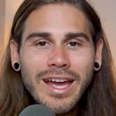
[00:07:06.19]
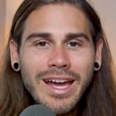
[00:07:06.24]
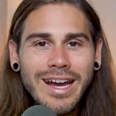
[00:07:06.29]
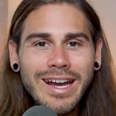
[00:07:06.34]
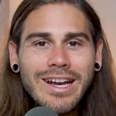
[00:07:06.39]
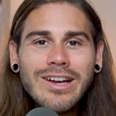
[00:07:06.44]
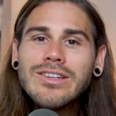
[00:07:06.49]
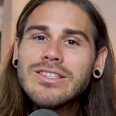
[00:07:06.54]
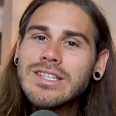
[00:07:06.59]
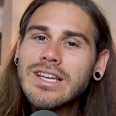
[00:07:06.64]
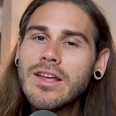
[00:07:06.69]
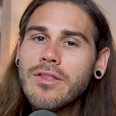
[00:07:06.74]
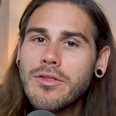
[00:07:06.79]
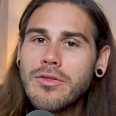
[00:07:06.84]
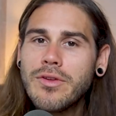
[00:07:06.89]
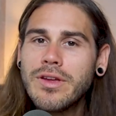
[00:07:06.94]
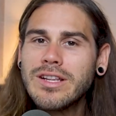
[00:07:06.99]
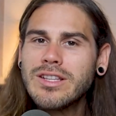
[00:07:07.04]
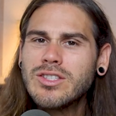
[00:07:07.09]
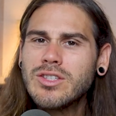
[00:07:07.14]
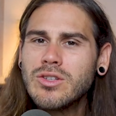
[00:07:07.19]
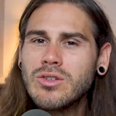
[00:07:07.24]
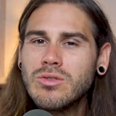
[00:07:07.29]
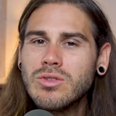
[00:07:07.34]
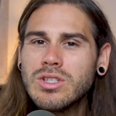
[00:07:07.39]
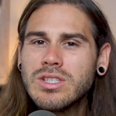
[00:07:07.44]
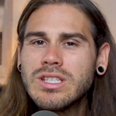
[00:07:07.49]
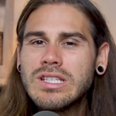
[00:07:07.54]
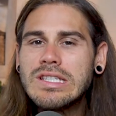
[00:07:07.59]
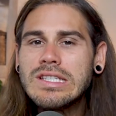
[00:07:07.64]
And here's the other thing, too,
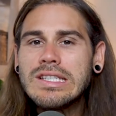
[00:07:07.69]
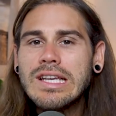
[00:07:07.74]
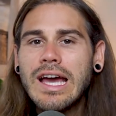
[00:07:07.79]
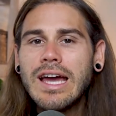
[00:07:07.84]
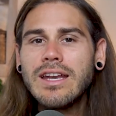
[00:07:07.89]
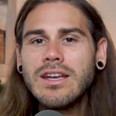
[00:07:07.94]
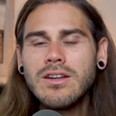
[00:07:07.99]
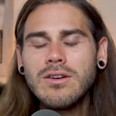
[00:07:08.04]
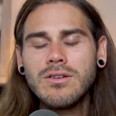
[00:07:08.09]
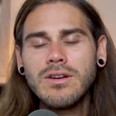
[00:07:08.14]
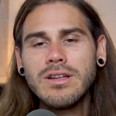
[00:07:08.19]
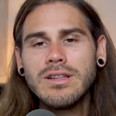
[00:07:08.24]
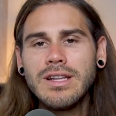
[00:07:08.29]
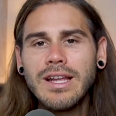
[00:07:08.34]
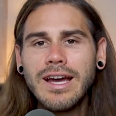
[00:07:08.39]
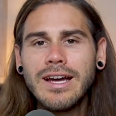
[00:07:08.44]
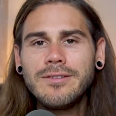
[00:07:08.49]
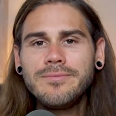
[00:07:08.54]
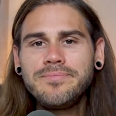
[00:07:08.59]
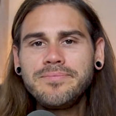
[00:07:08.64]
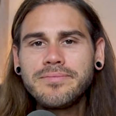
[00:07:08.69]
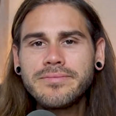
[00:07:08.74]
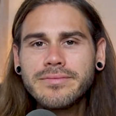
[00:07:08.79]
just a side note on that.